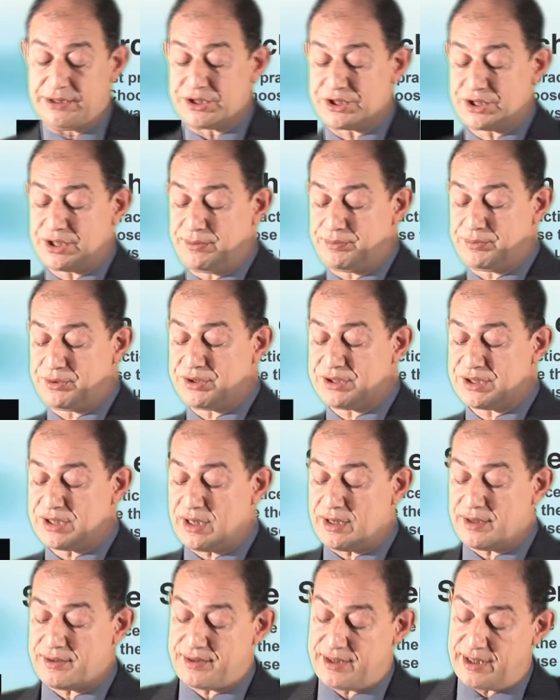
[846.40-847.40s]
descriptors
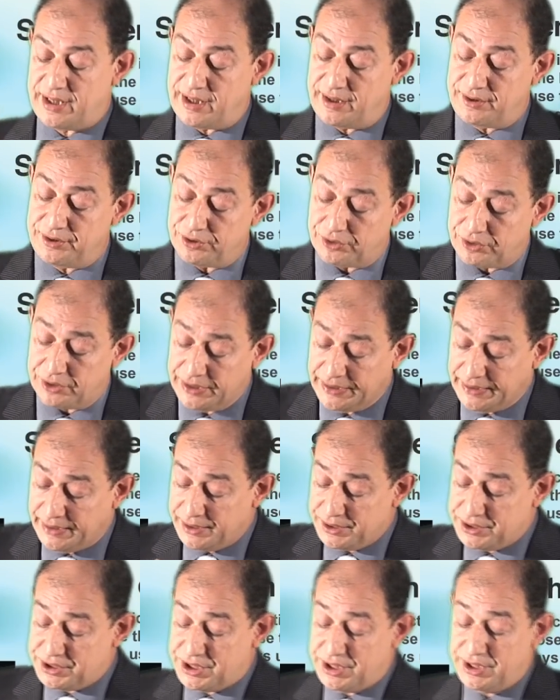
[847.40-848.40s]
are there, your
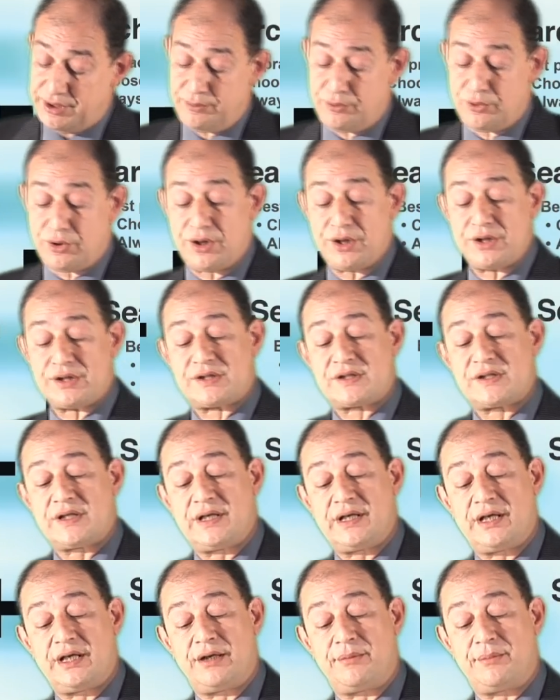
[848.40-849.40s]
keywords,
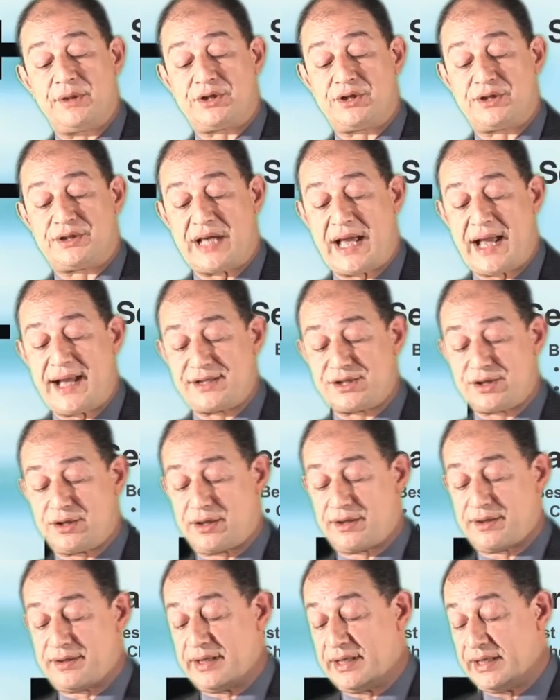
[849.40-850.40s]
uh, meta tags
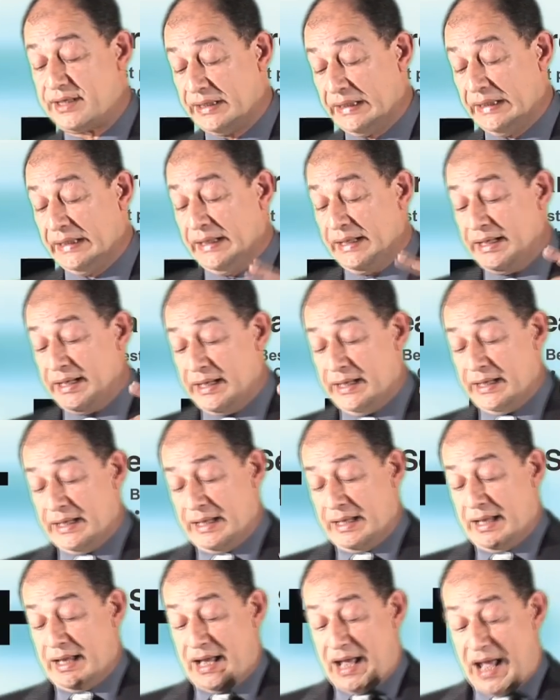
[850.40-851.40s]
are there,
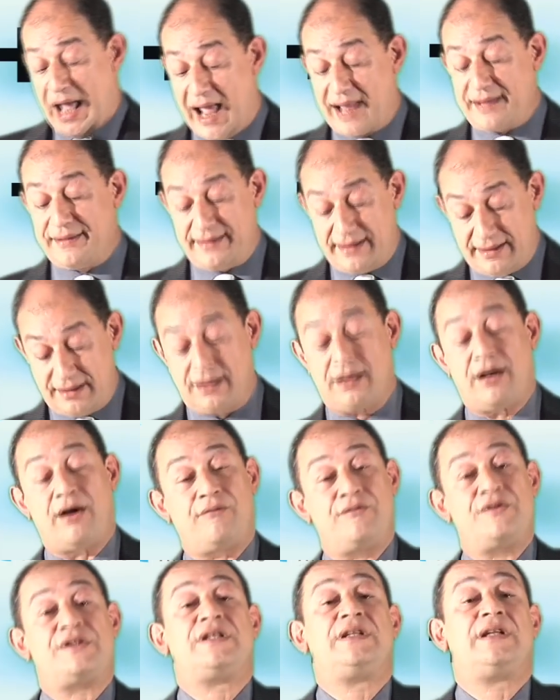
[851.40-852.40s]
and then
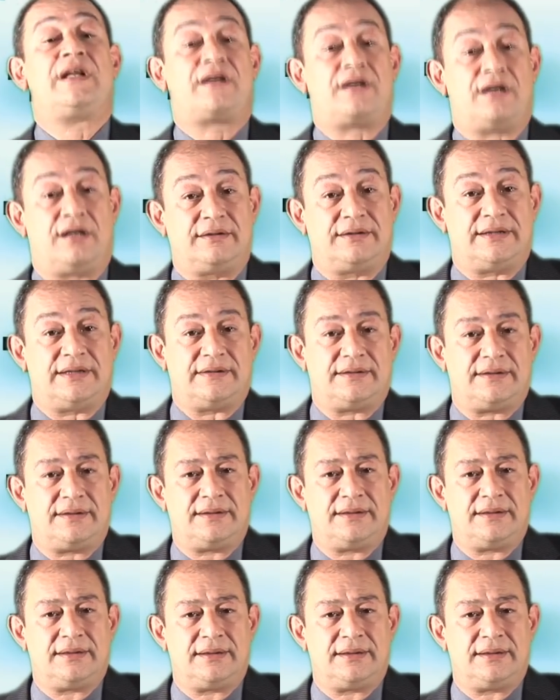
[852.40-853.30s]
obviously the content.